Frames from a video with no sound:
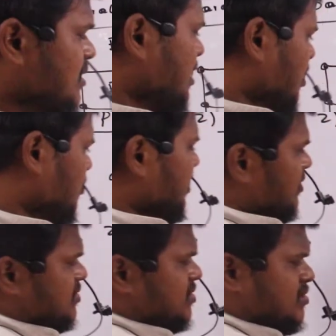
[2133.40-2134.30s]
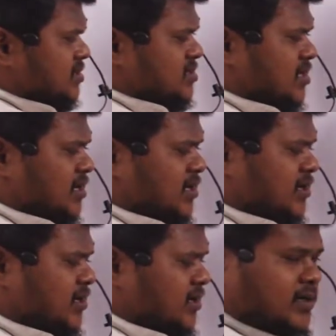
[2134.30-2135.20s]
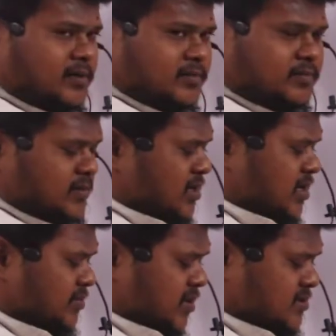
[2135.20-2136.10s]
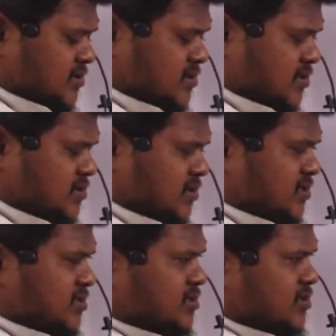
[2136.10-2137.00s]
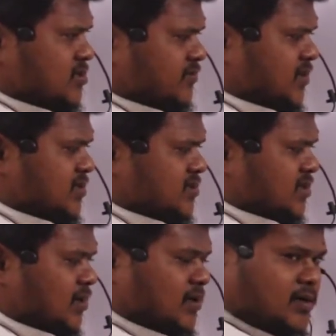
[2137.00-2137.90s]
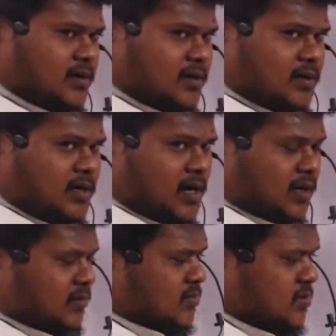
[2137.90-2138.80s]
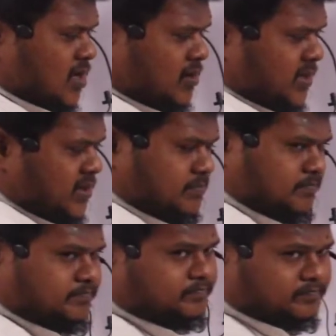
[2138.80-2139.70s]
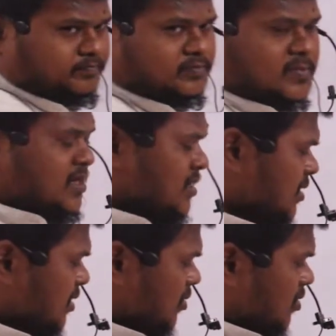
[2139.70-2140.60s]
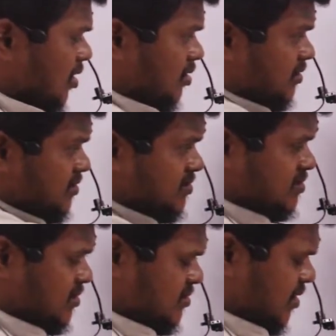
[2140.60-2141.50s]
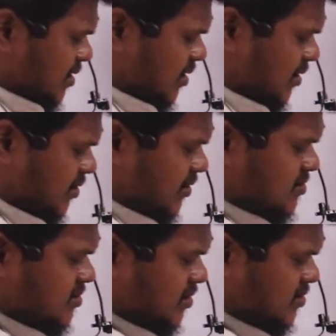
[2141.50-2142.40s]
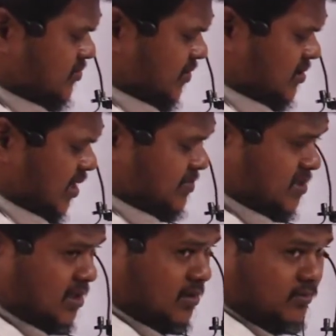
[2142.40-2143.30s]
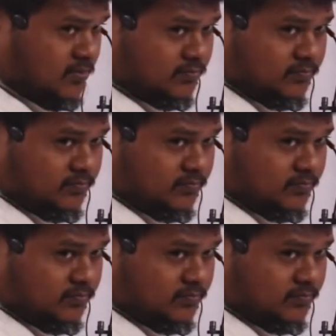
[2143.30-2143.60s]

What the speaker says: How many resistors are connected? M resistors. Resistance of each cell? R. So R by M. Now all these cells, they are connected in series with capital R, no?